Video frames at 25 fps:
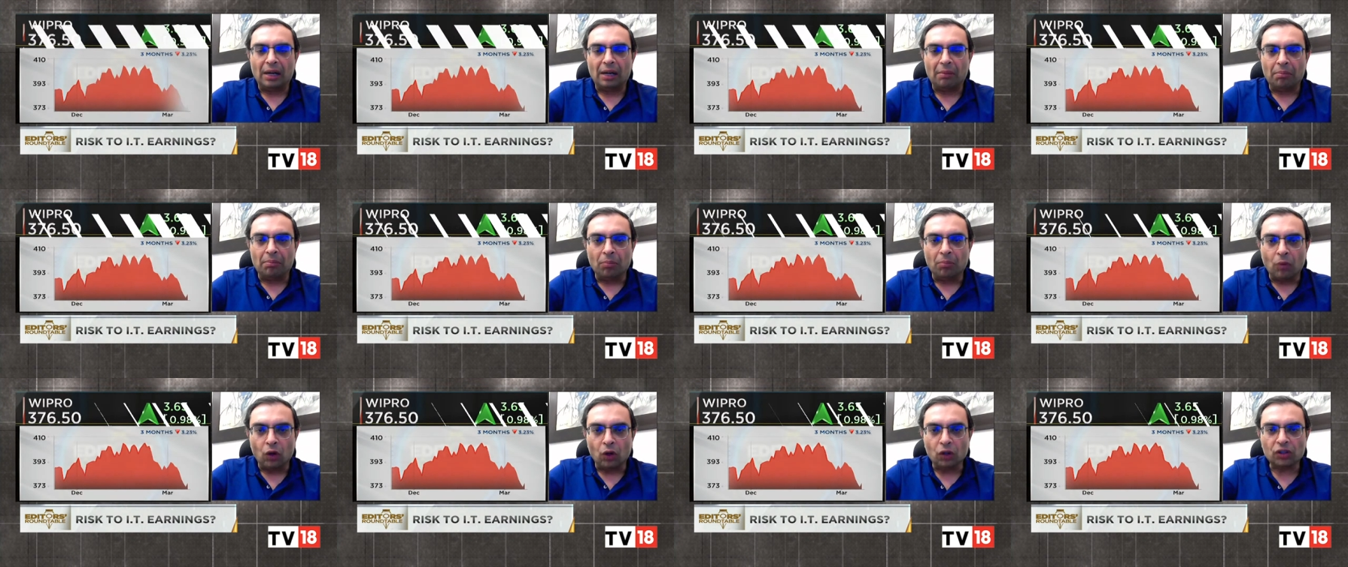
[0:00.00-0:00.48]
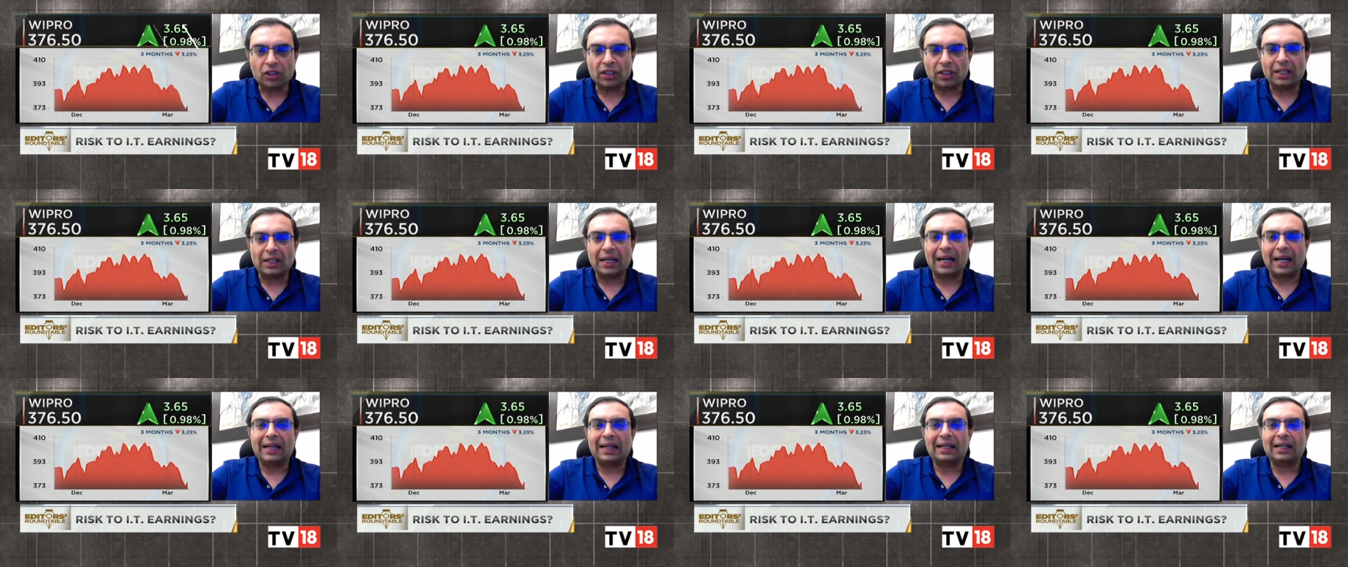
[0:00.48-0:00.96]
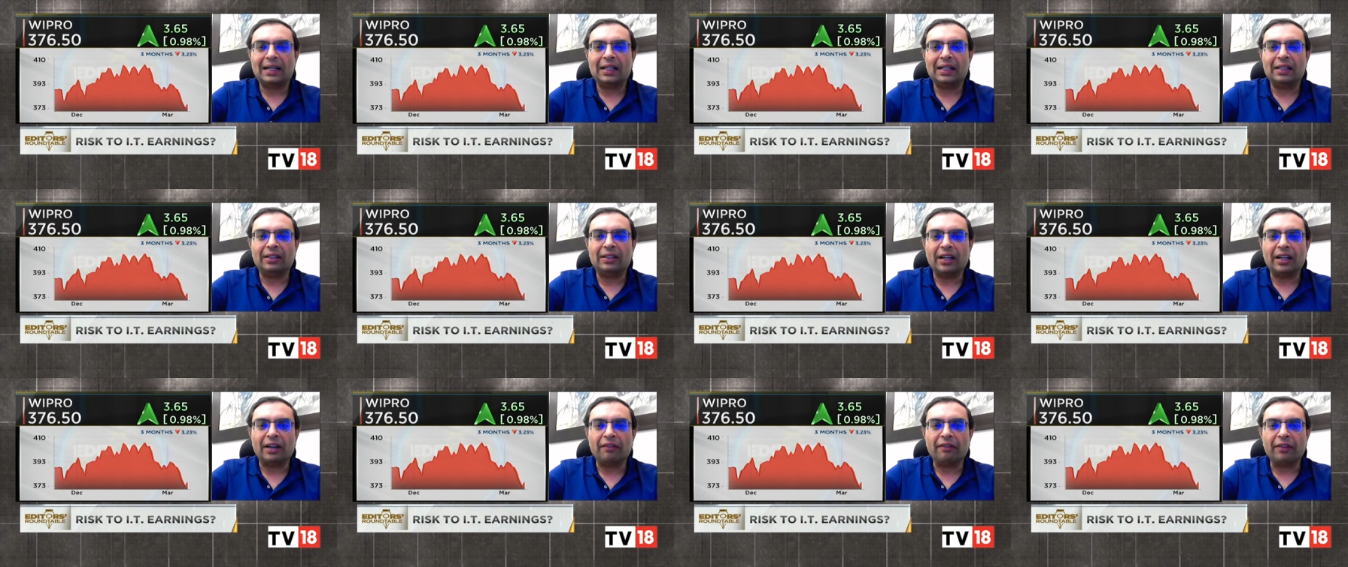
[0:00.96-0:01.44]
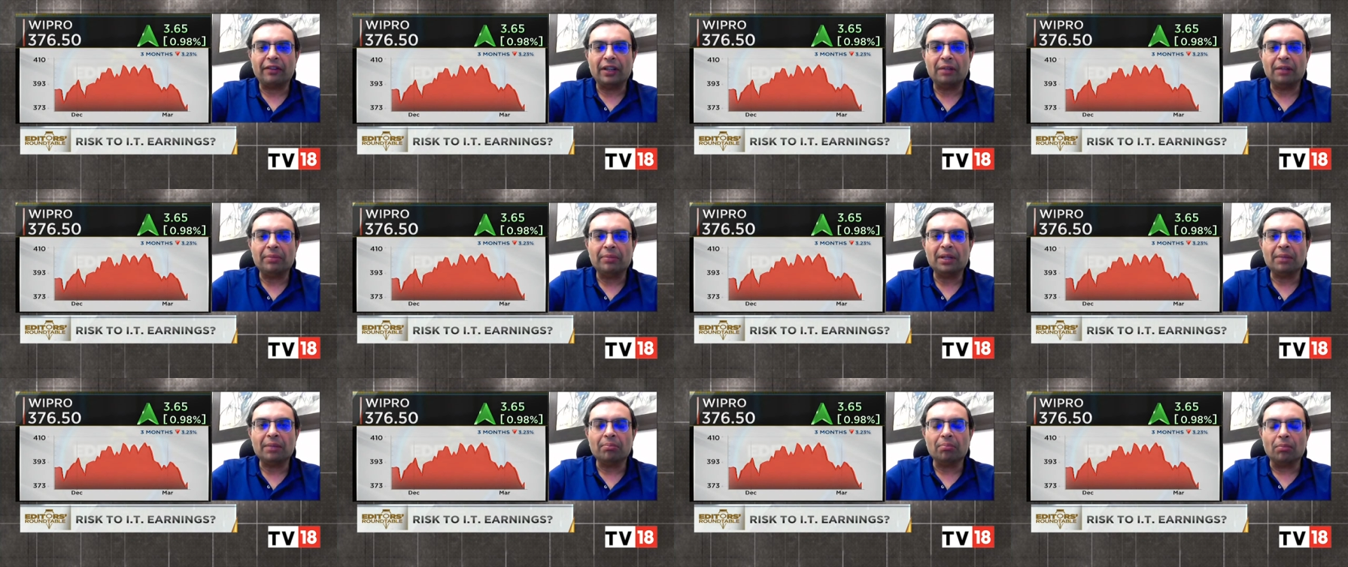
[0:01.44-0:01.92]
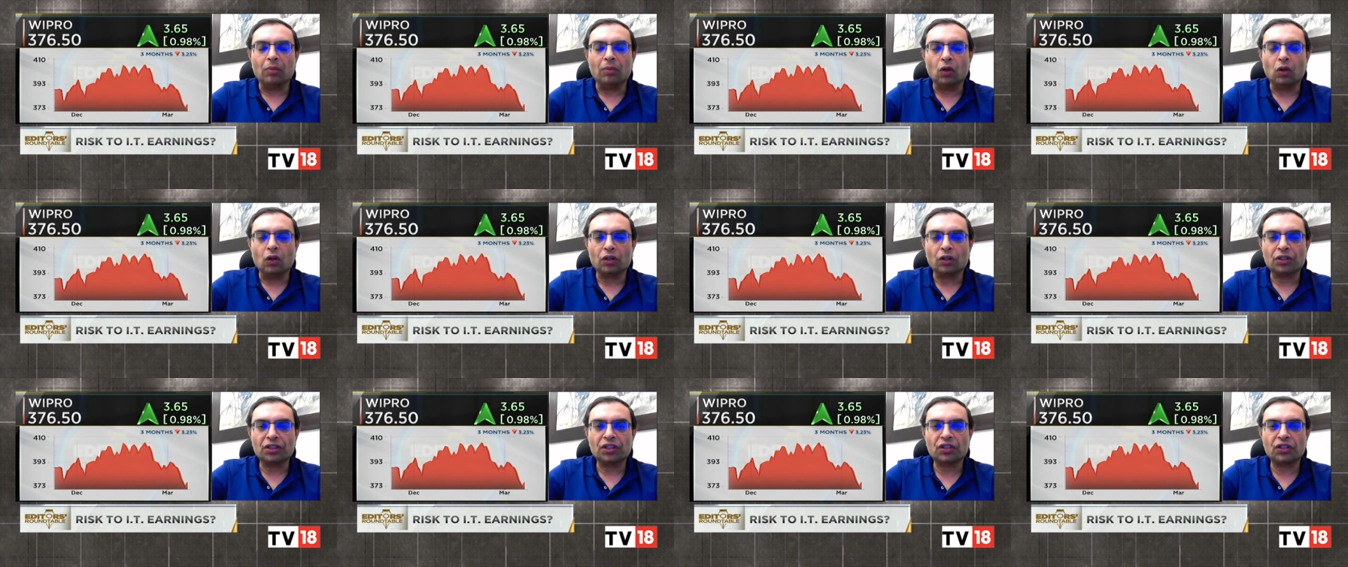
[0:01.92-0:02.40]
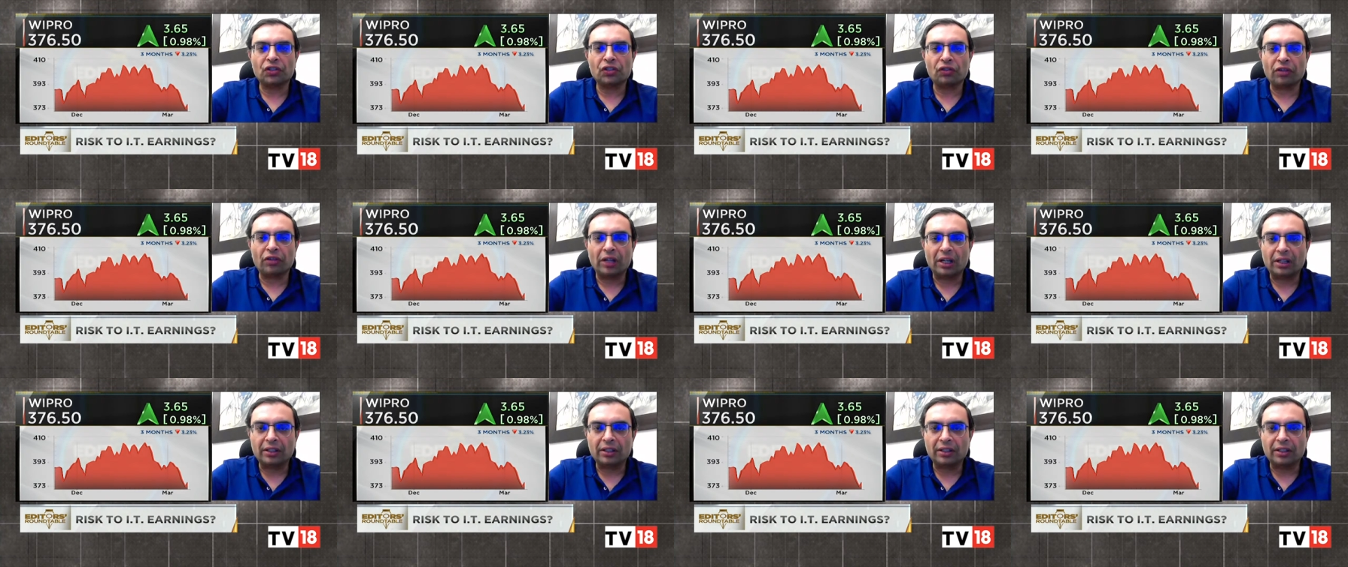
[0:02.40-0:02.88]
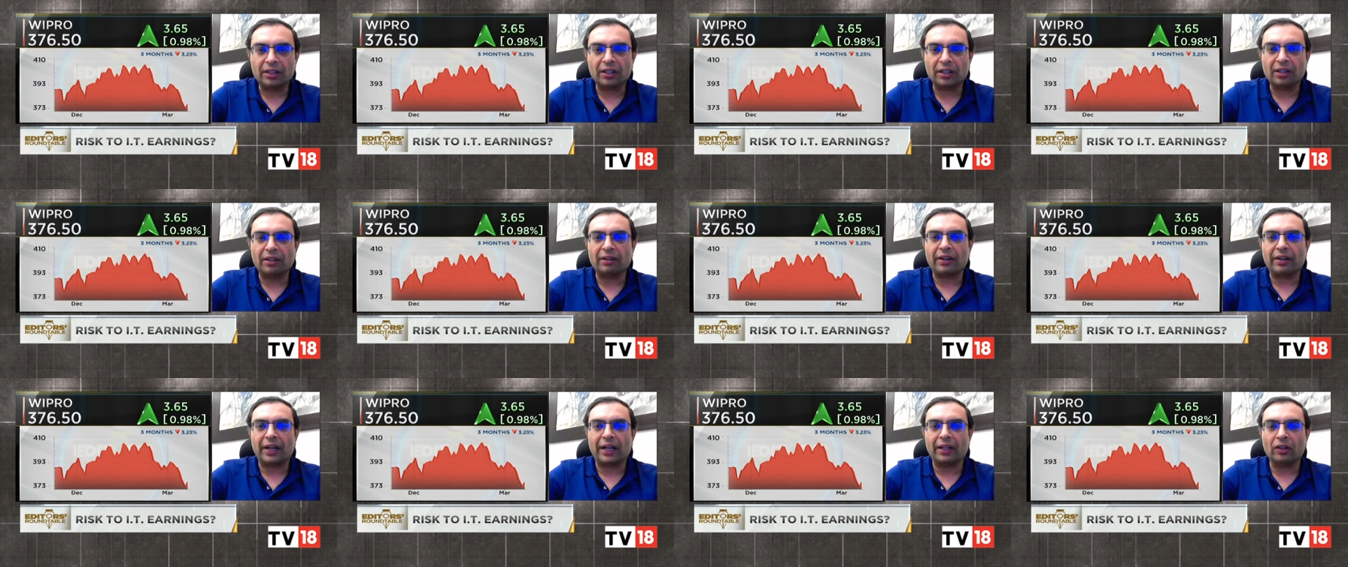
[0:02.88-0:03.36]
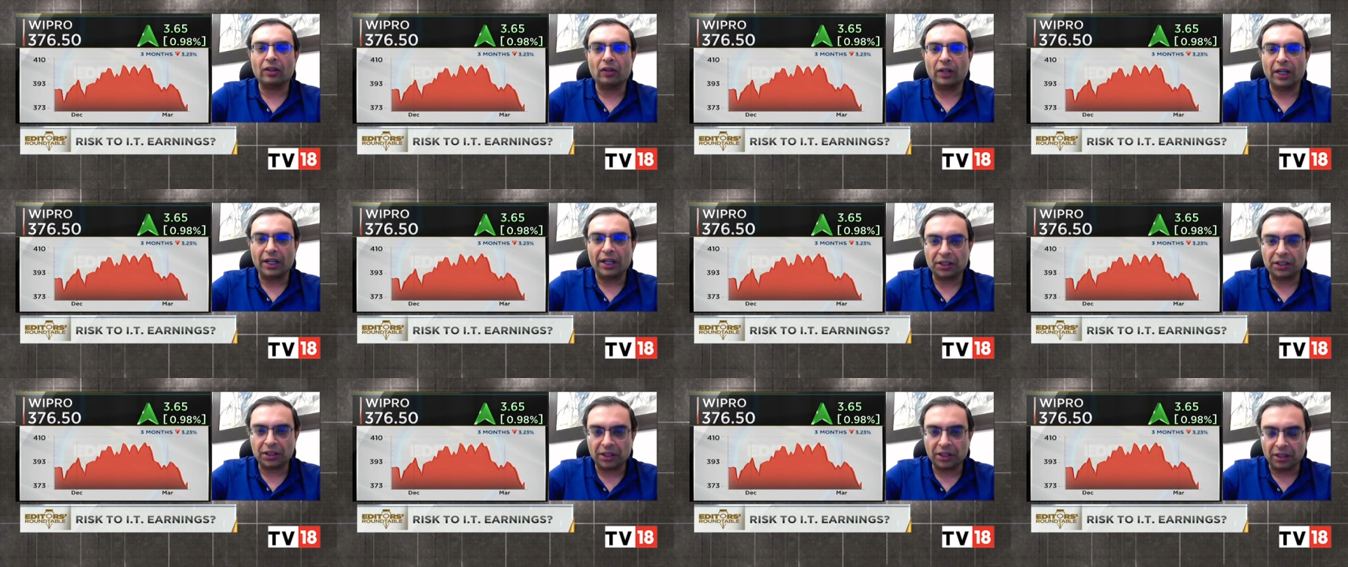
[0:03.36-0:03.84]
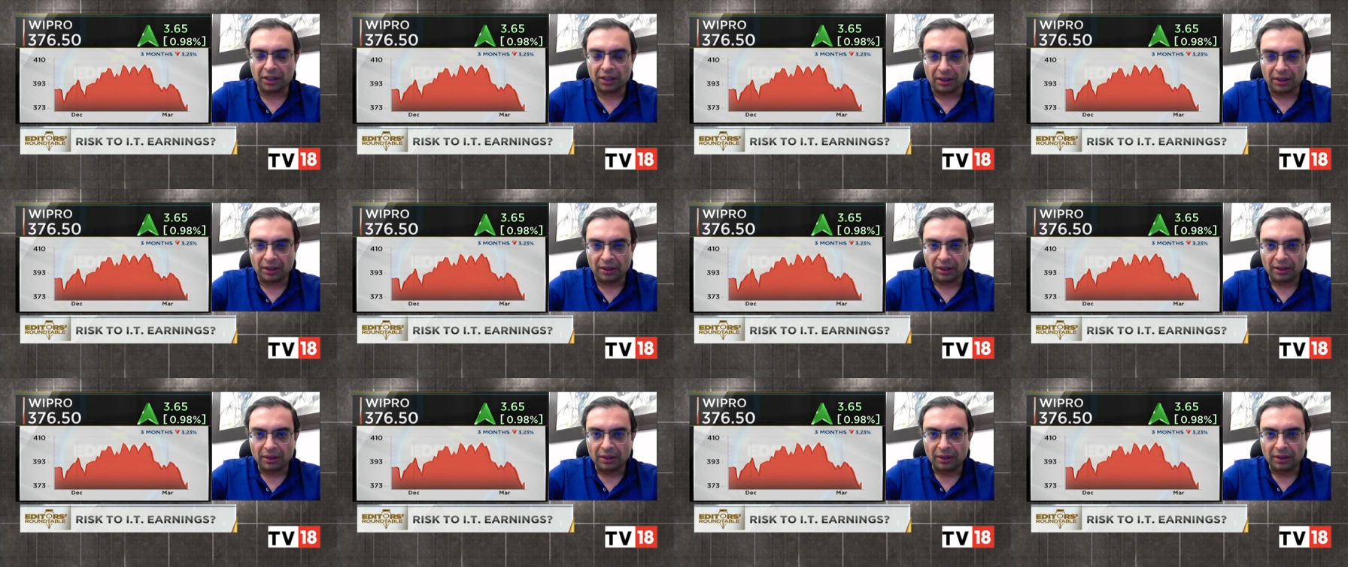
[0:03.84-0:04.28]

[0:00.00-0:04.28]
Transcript: most likely there will be more stricter regulation